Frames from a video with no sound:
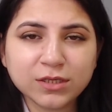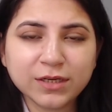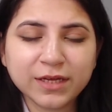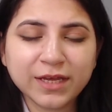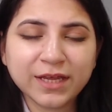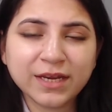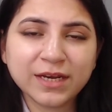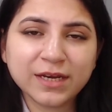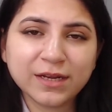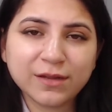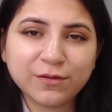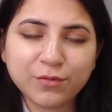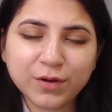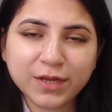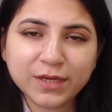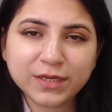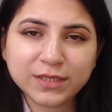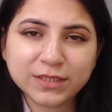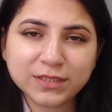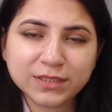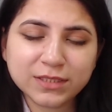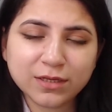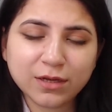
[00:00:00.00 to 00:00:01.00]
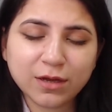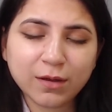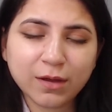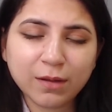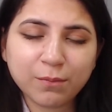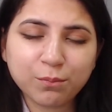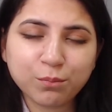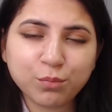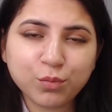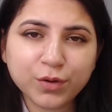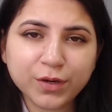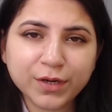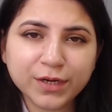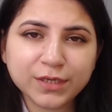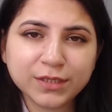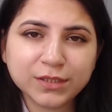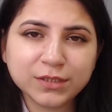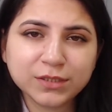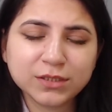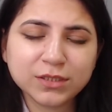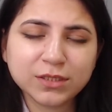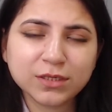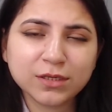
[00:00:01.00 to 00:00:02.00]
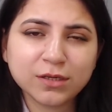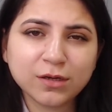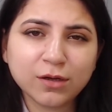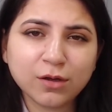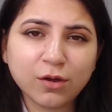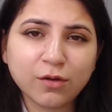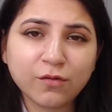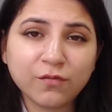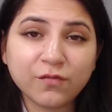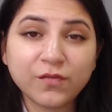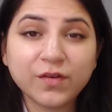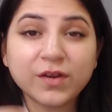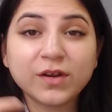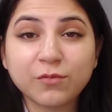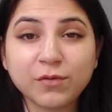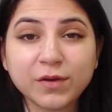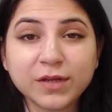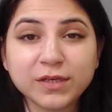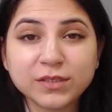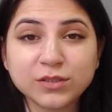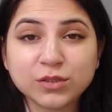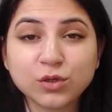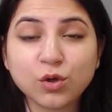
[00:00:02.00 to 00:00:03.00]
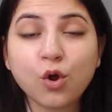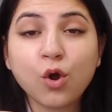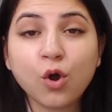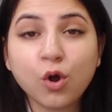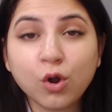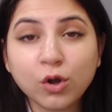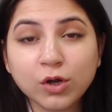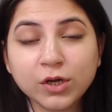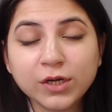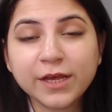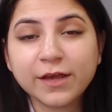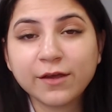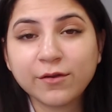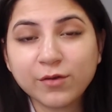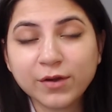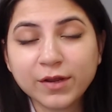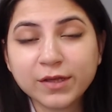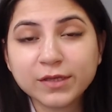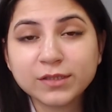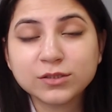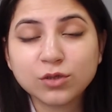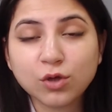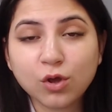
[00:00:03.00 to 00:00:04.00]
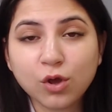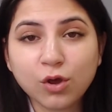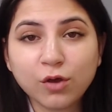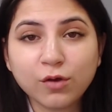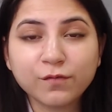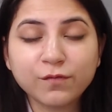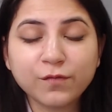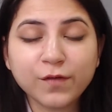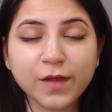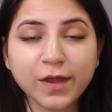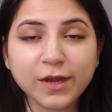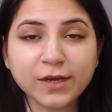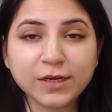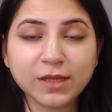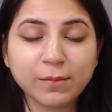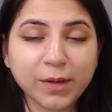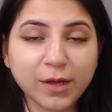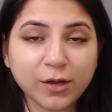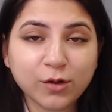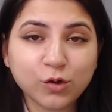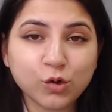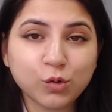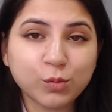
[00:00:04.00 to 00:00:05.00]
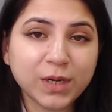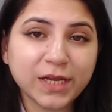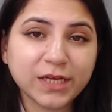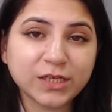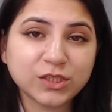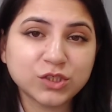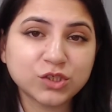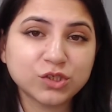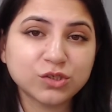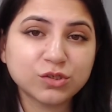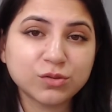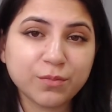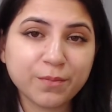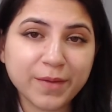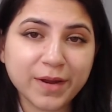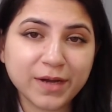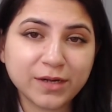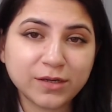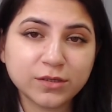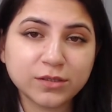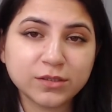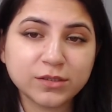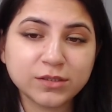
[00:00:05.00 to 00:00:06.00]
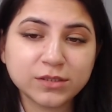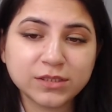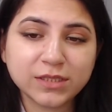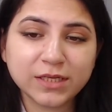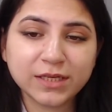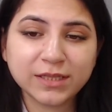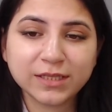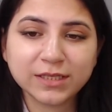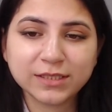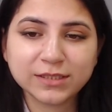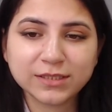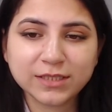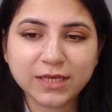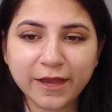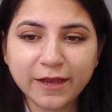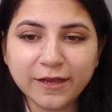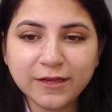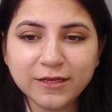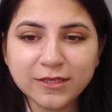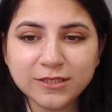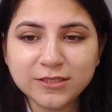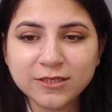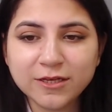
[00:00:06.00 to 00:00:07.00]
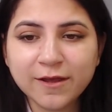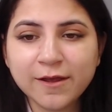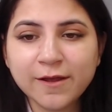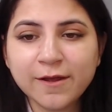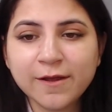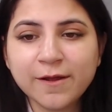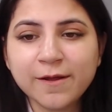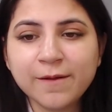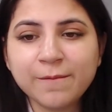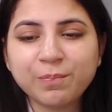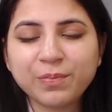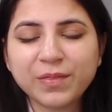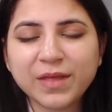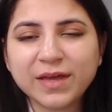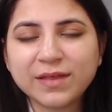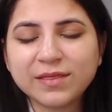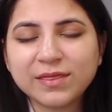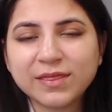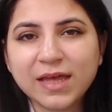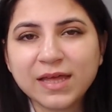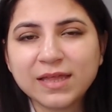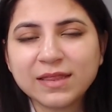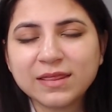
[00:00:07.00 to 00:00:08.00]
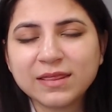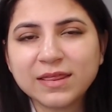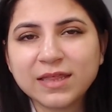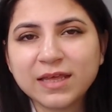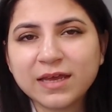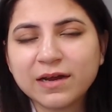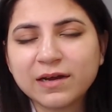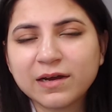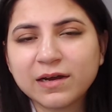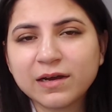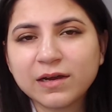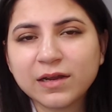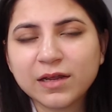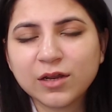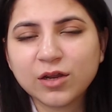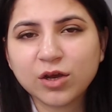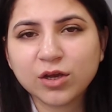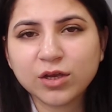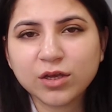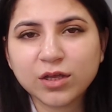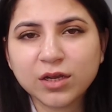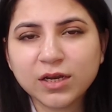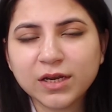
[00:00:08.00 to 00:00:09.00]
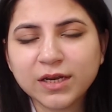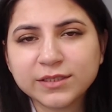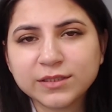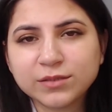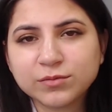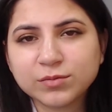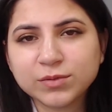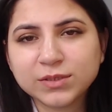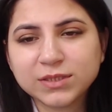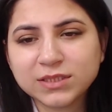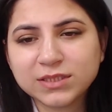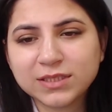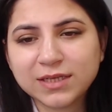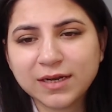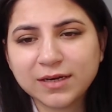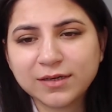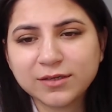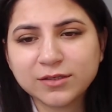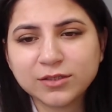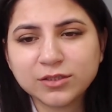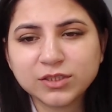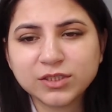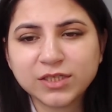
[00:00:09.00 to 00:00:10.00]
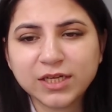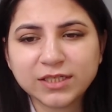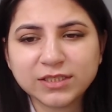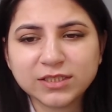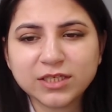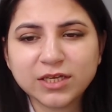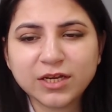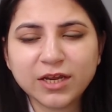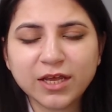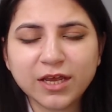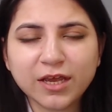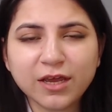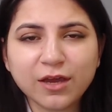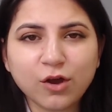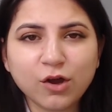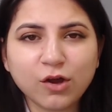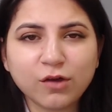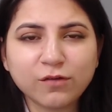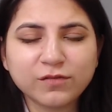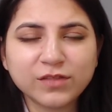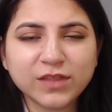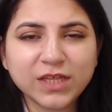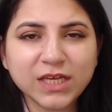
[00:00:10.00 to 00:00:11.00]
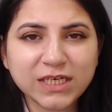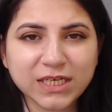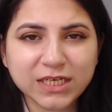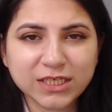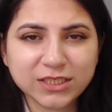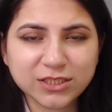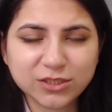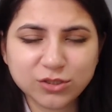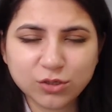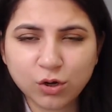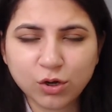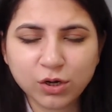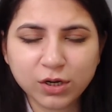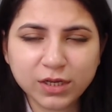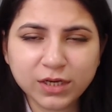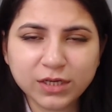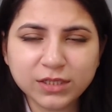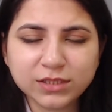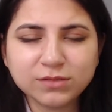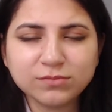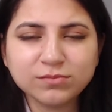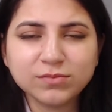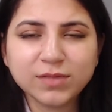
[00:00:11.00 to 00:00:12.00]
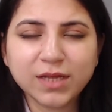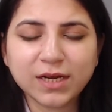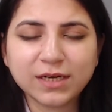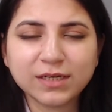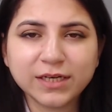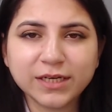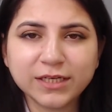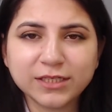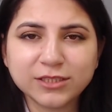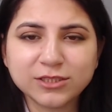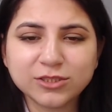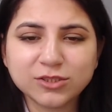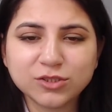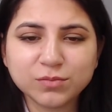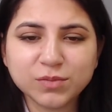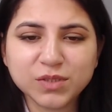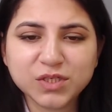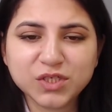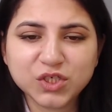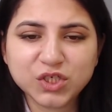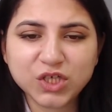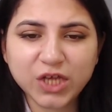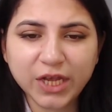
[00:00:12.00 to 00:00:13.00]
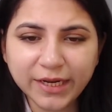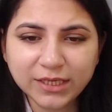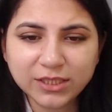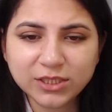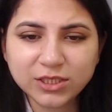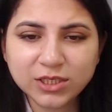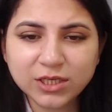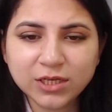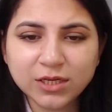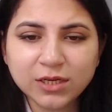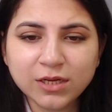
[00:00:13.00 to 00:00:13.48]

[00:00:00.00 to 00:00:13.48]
increase, a point of increase or decrease of antimicrobial agent matters in this case. And then they are inoculated with standard density of the test organism that needs to be checked.